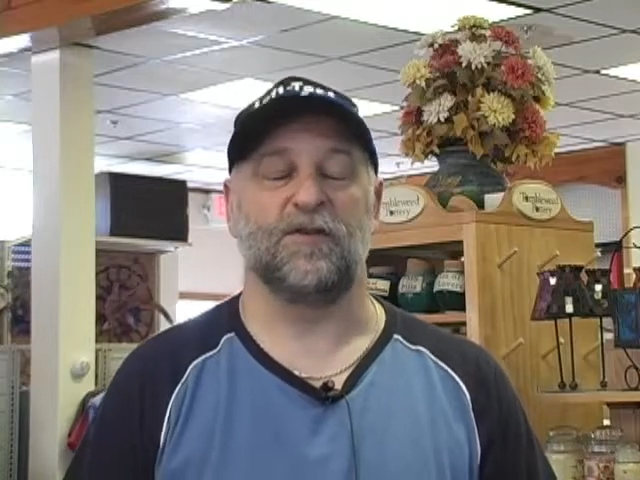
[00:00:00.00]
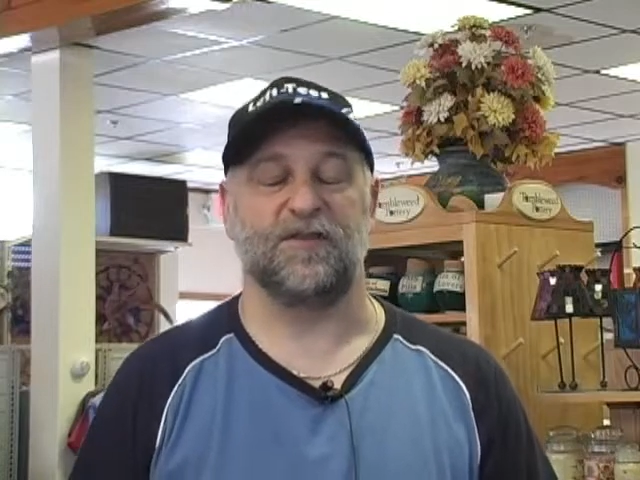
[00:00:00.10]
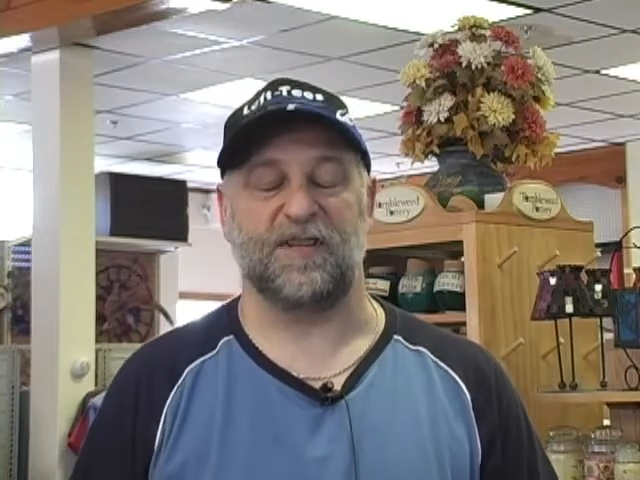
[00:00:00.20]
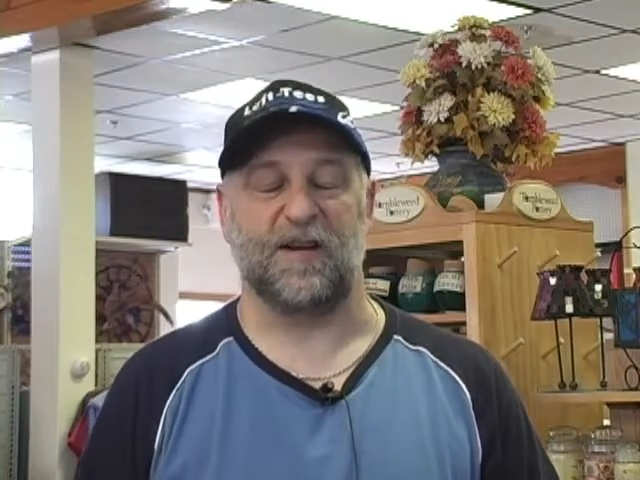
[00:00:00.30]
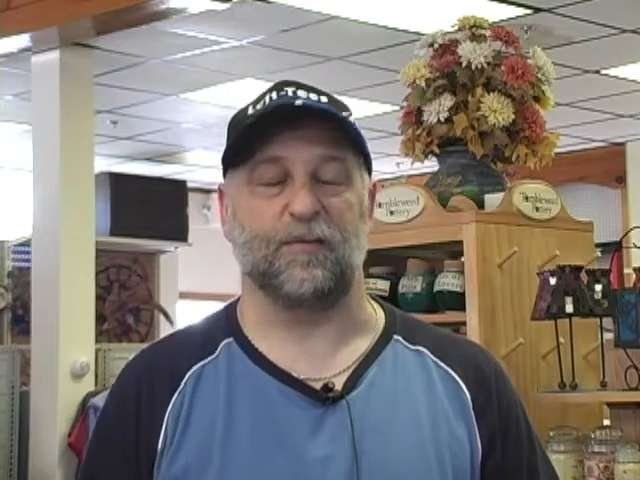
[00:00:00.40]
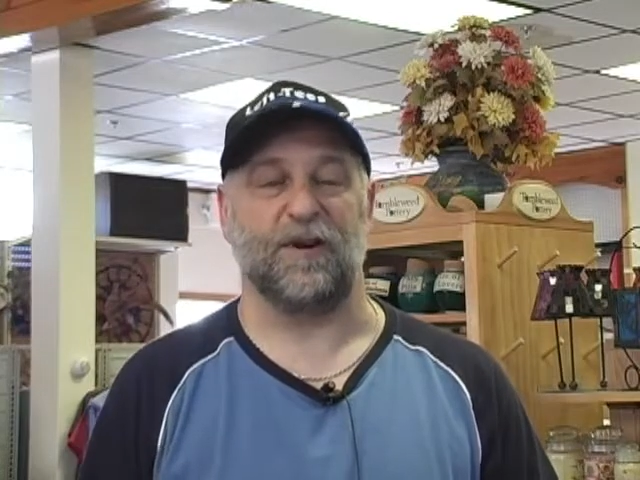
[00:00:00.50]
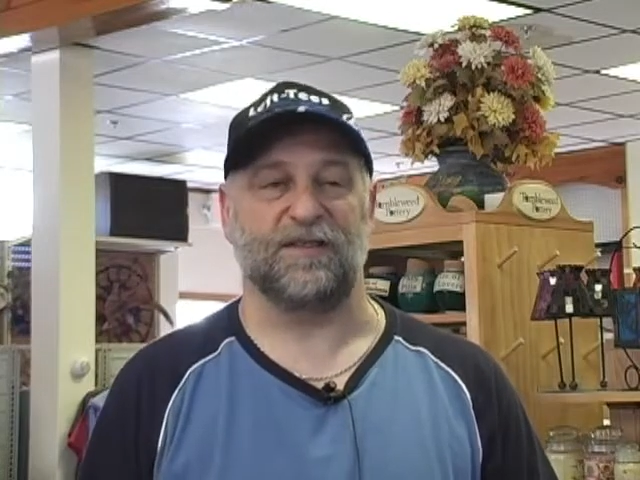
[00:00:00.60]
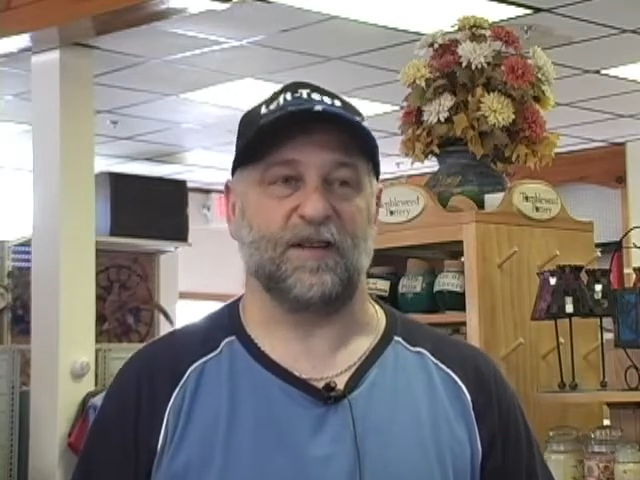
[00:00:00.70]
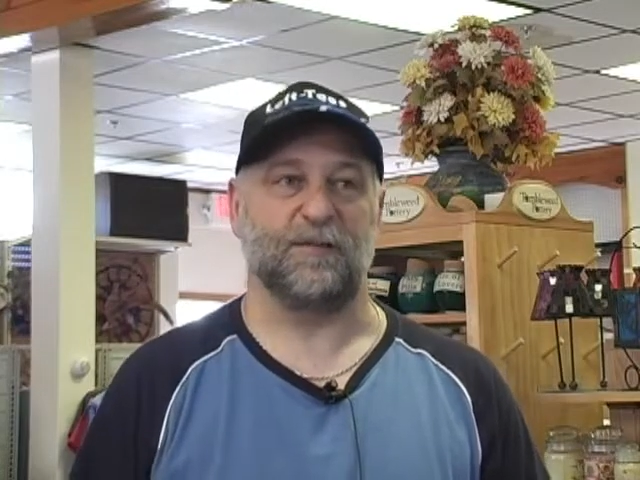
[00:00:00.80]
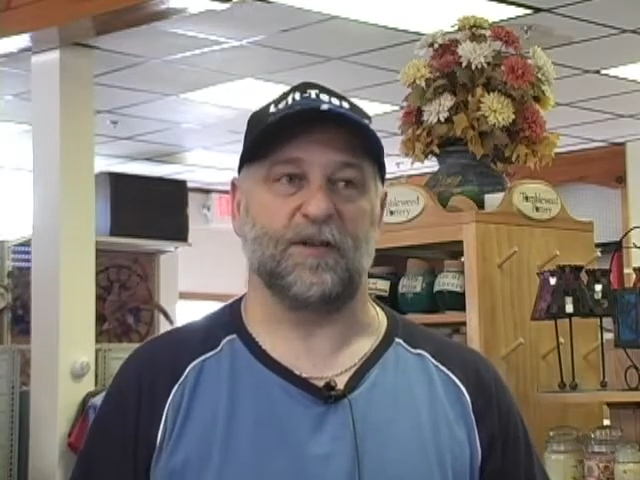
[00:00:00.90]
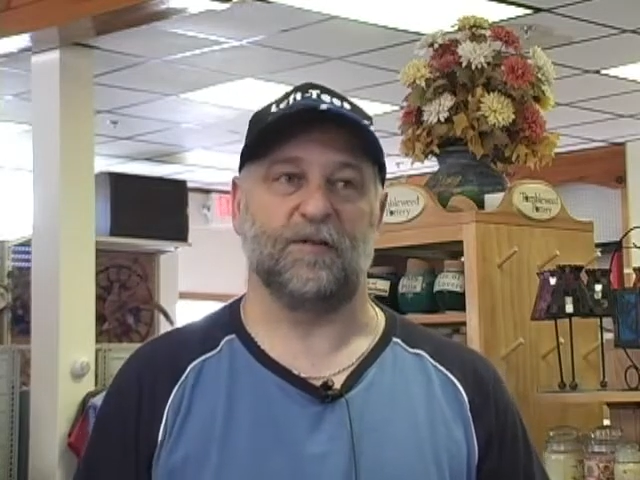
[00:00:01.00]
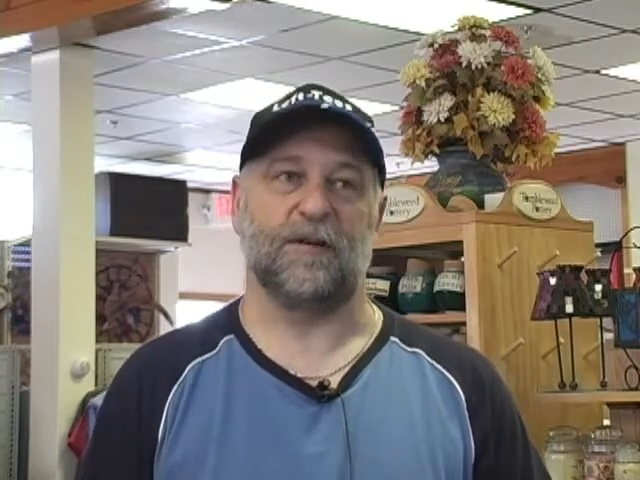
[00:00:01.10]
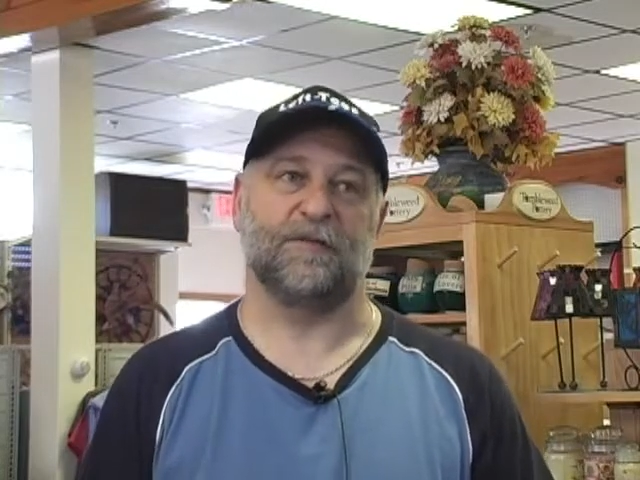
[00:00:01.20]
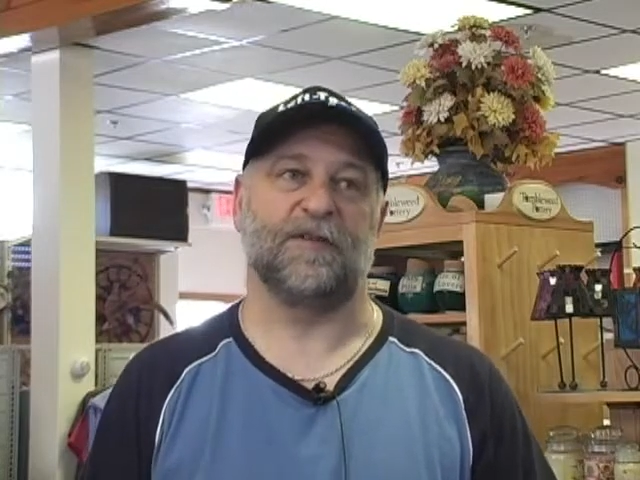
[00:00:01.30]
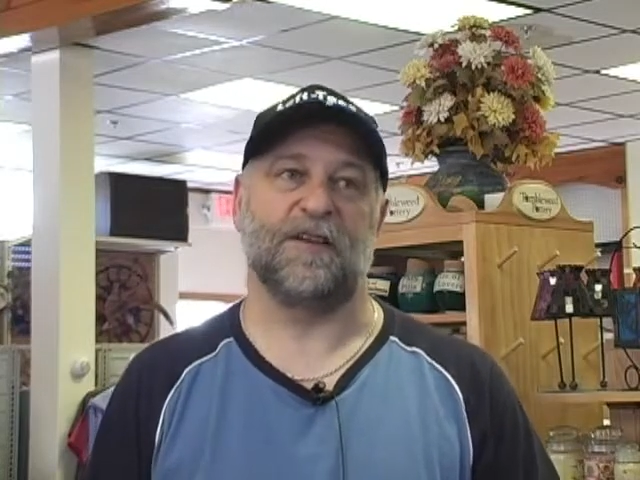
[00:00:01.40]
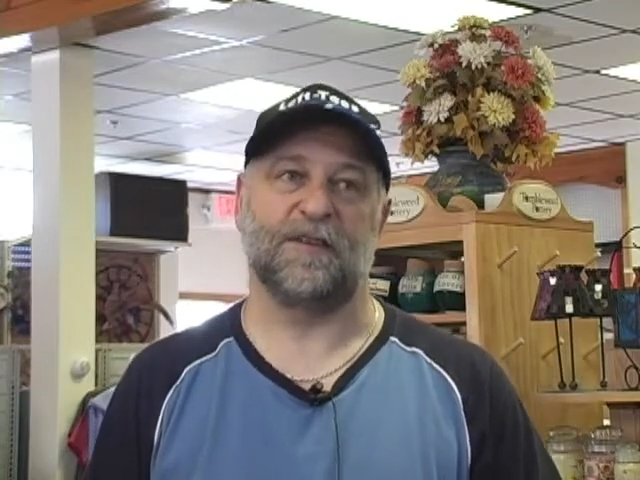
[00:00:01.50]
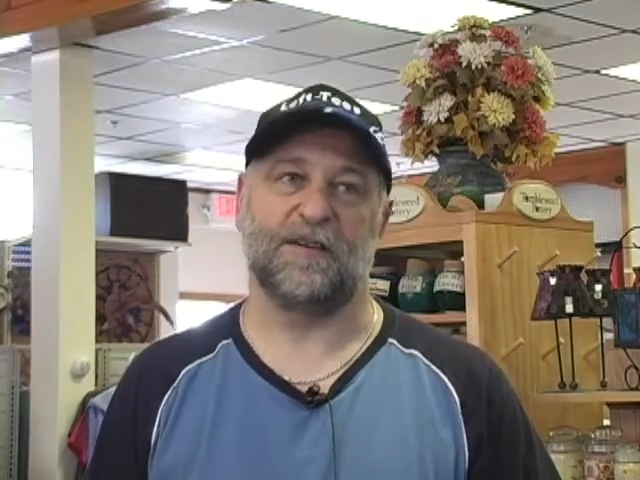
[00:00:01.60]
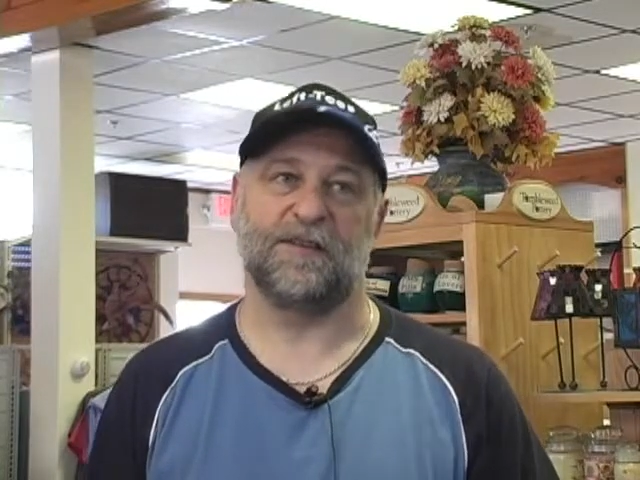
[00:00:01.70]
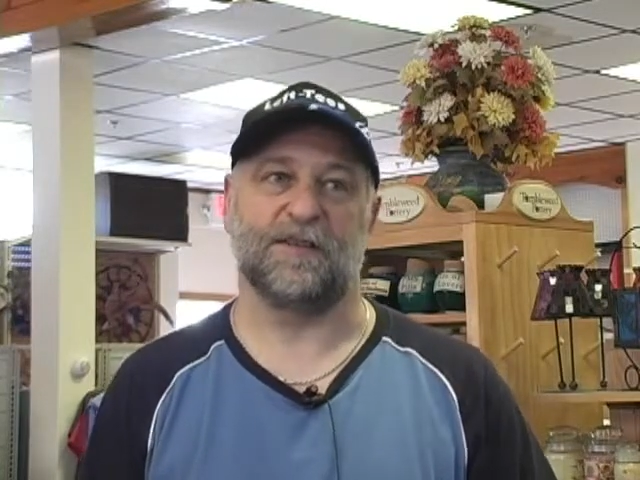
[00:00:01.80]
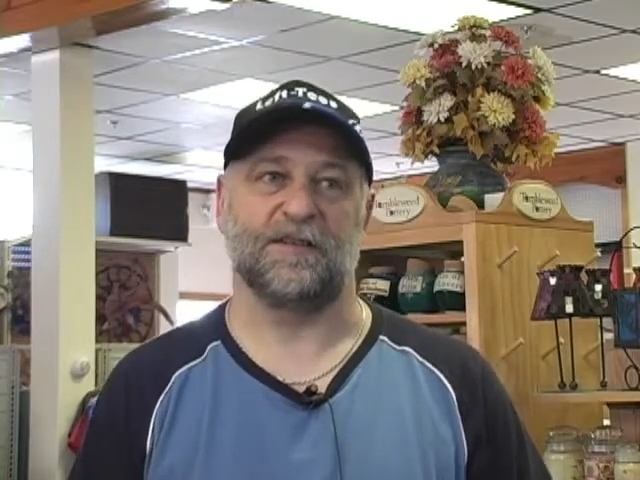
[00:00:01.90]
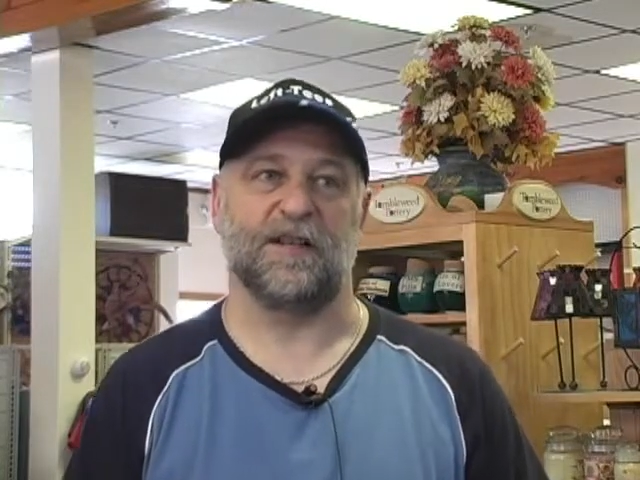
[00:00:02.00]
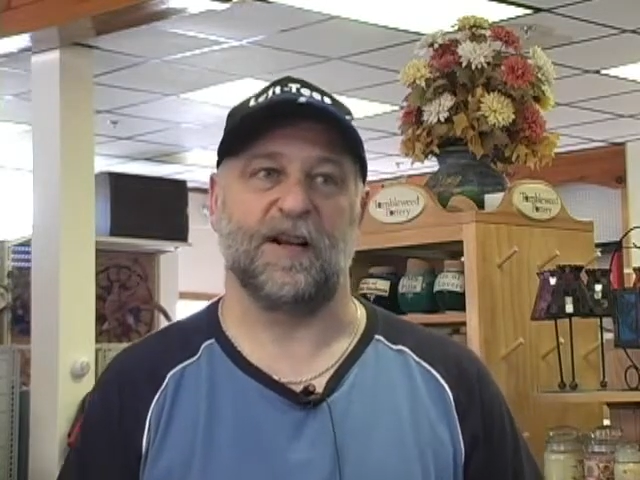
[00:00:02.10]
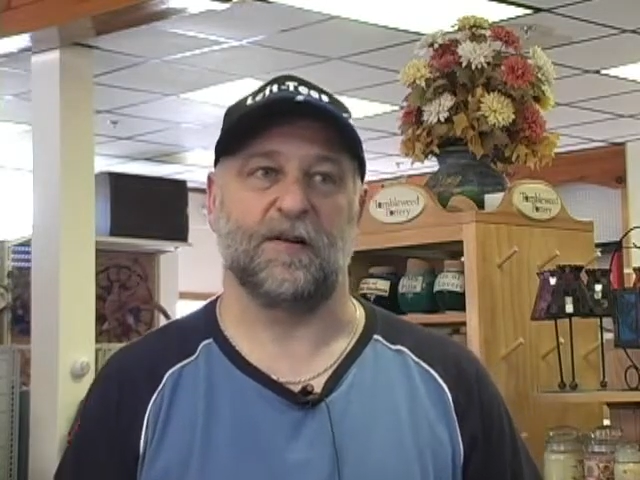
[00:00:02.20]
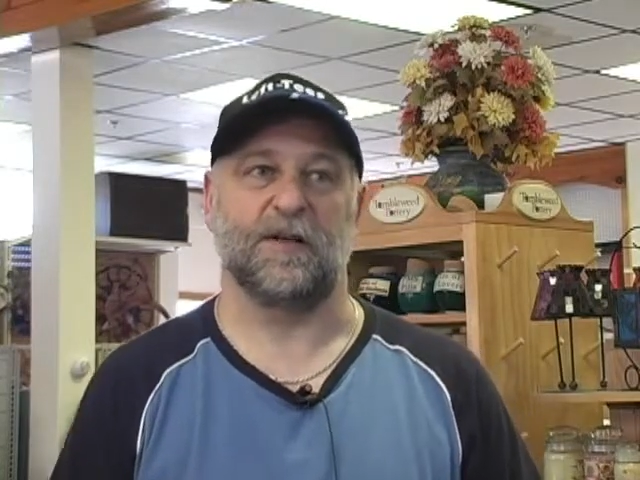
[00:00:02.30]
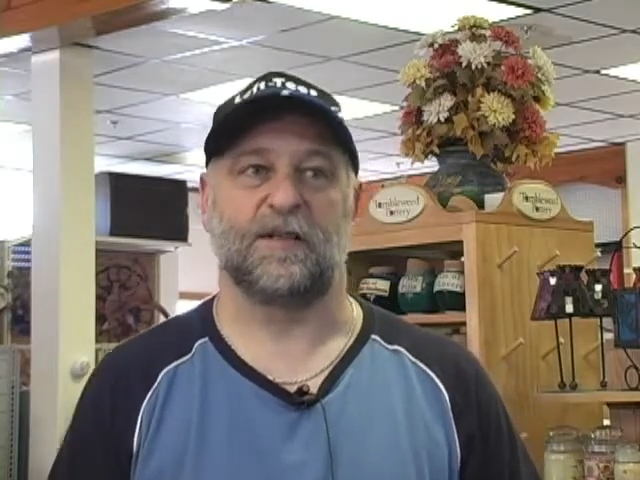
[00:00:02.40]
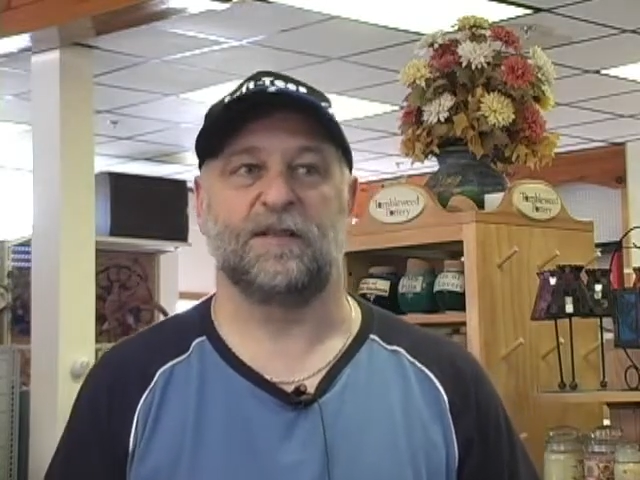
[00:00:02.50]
Once you set a press up, you can run 500 shirts an hour.